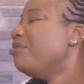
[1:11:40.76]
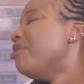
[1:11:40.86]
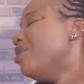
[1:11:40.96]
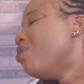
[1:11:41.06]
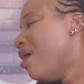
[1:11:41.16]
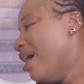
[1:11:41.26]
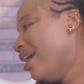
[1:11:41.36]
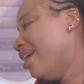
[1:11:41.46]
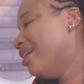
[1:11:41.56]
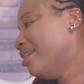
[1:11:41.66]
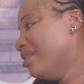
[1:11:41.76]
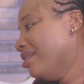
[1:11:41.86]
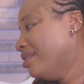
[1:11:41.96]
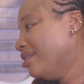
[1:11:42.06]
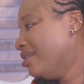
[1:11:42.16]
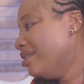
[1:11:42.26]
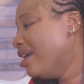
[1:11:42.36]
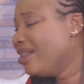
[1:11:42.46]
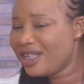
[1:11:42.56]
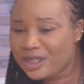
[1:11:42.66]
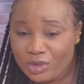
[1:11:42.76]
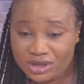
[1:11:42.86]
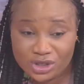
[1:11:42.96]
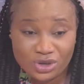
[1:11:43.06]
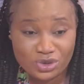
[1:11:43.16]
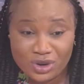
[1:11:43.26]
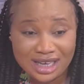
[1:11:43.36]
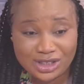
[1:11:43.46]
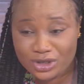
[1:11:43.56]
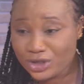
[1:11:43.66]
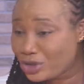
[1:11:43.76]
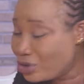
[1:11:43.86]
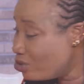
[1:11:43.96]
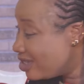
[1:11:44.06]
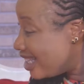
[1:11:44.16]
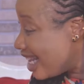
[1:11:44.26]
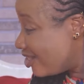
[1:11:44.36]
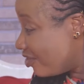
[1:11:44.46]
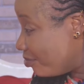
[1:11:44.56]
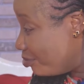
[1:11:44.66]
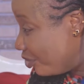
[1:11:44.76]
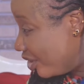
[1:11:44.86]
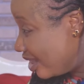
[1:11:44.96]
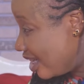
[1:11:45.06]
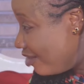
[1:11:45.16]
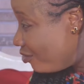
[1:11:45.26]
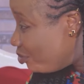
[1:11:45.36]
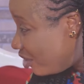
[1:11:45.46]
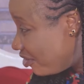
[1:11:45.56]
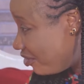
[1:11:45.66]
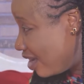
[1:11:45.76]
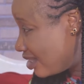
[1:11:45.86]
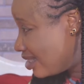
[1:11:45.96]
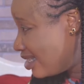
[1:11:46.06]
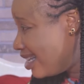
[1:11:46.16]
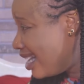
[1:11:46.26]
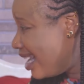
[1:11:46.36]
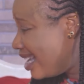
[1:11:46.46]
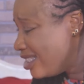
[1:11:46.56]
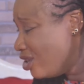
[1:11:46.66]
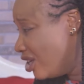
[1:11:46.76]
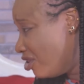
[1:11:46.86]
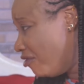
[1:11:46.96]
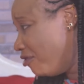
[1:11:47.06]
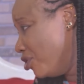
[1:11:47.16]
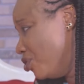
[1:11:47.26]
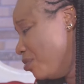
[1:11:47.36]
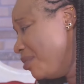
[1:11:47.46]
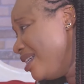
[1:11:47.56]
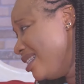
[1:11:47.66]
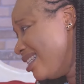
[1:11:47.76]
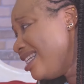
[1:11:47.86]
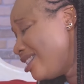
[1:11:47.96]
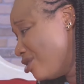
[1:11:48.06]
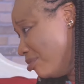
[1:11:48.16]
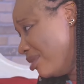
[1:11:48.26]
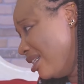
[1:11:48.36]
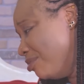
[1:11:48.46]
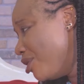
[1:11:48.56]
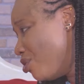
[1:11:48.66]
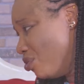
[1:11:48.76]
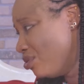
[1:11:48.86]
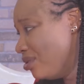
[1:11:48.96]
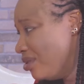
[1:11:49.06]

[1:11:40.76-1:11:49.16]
Baby, why? This morning you have just two slices of bread for breakfast. It's not enough for you. Please, eat something, Biko.